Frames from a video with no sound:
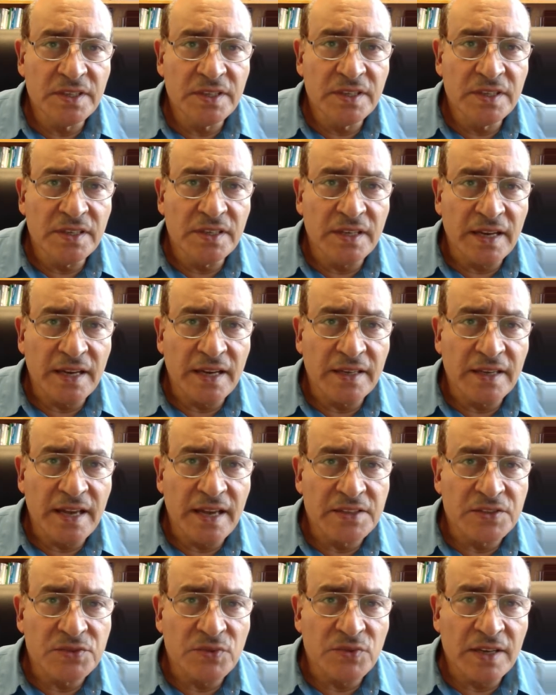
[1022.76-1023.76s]
like
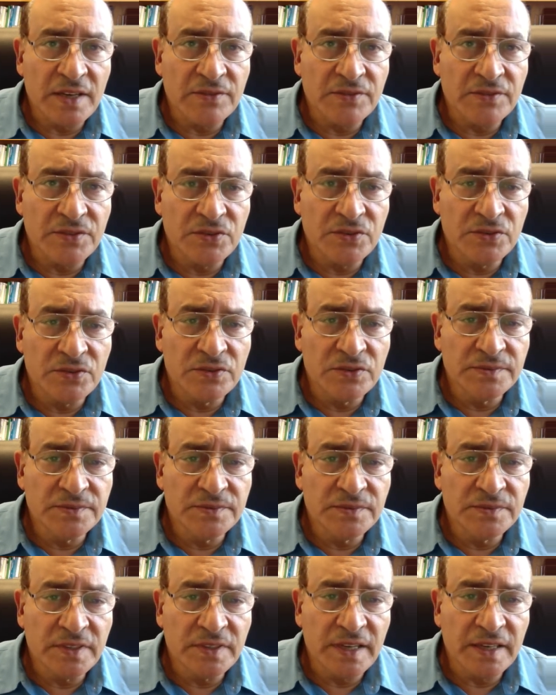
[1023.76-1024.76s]
XY view,
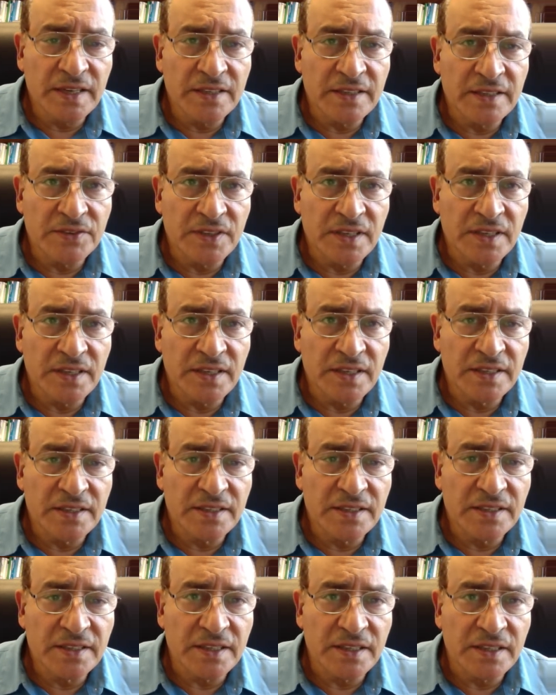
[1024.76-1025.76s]
like if you click
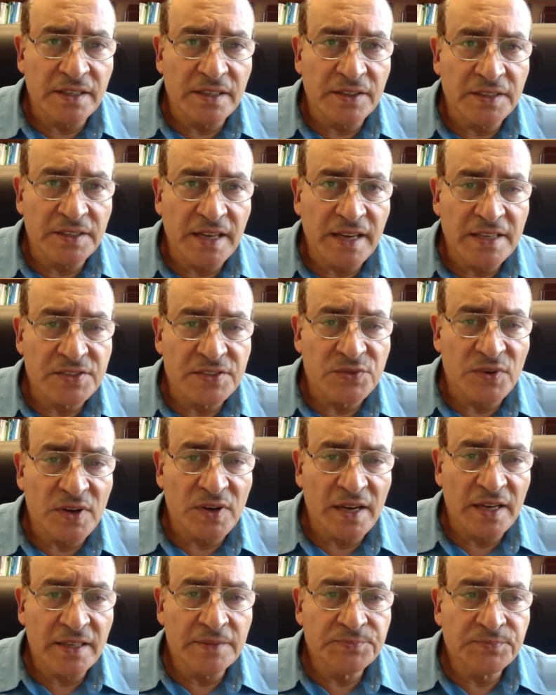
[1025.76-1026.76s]
on the
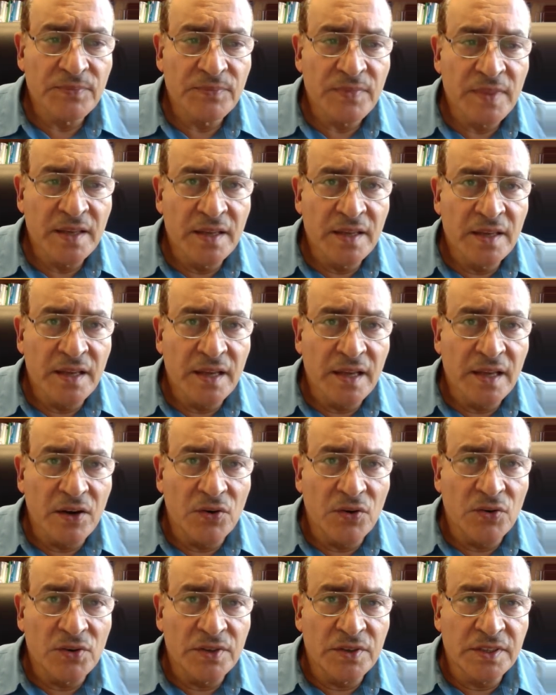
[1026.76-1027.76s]
XY,
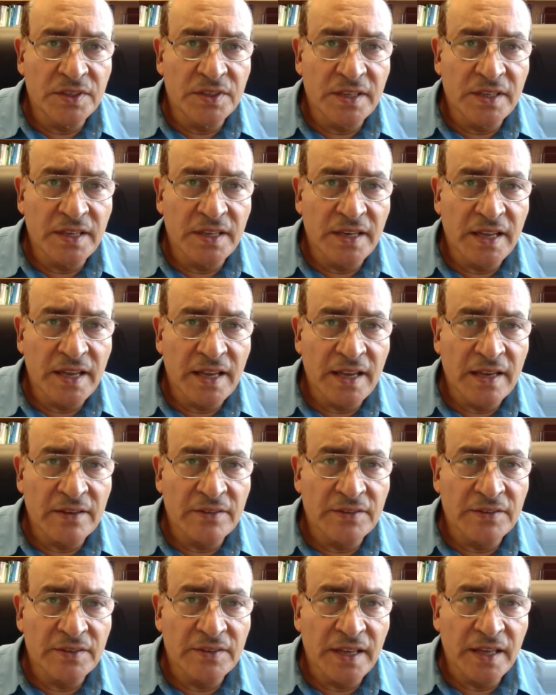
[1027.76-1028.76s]
or you can have
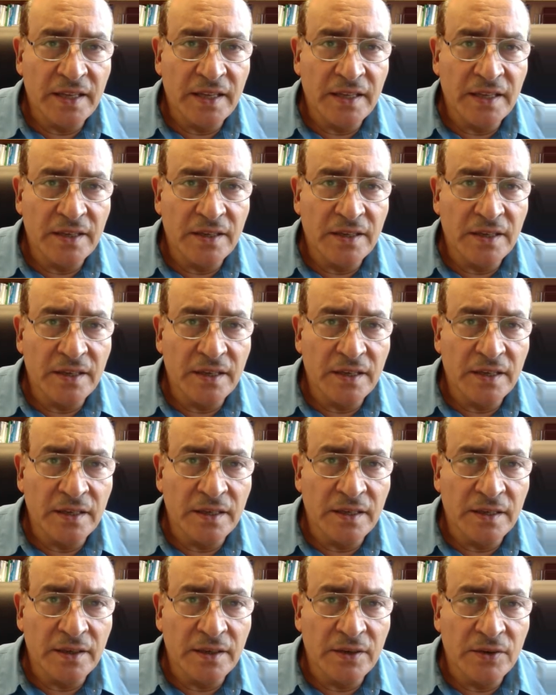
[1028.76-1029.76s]
a
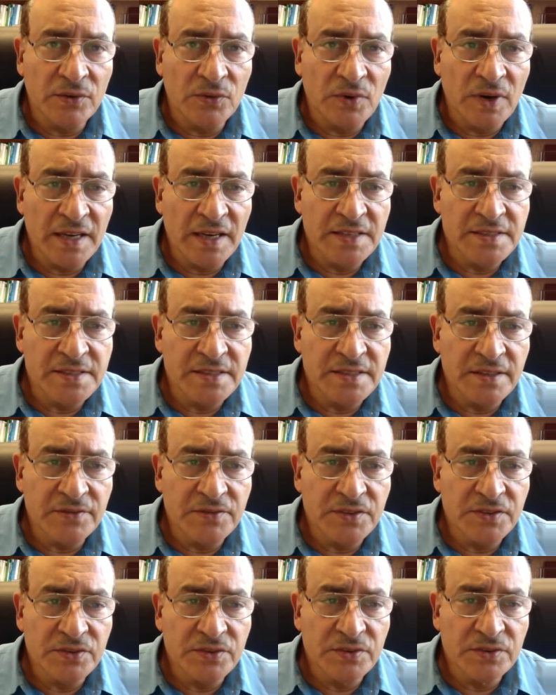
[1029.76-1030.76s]
YZ
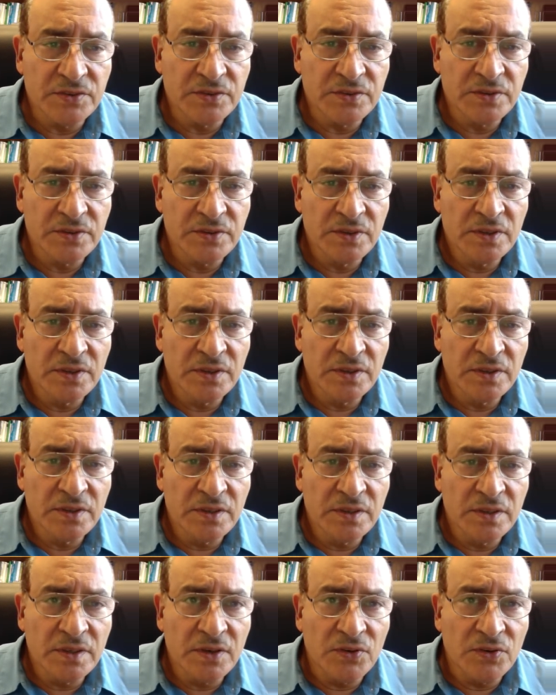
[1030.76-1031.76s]
view,
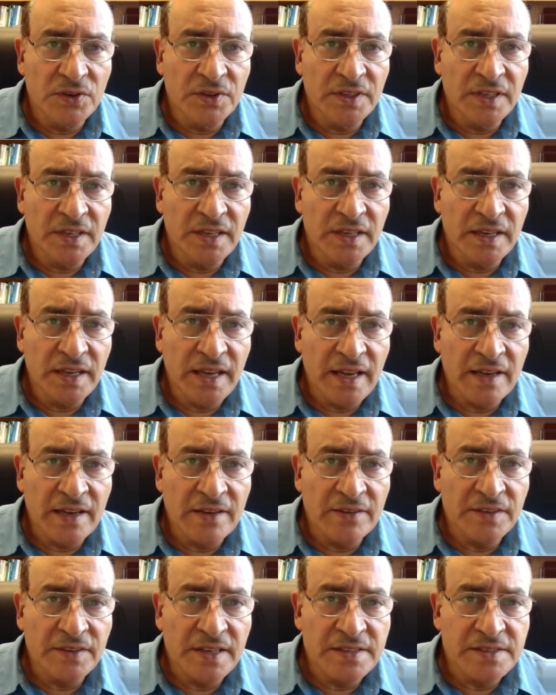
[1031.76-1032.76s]
or you can
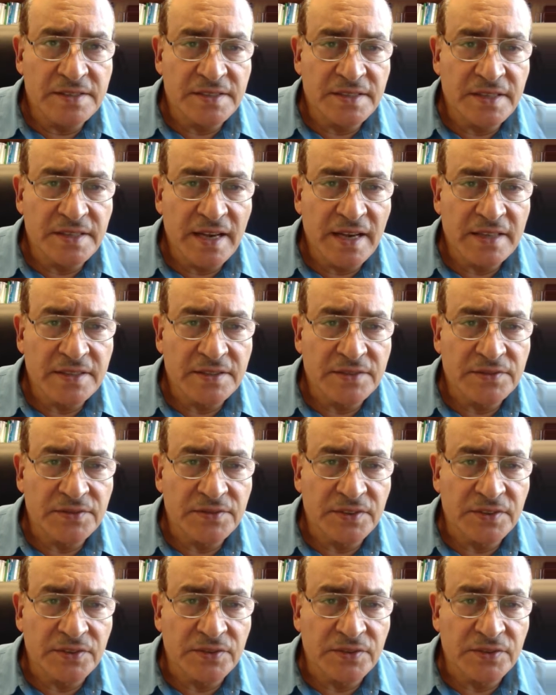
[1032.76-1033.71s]
have a ZX view.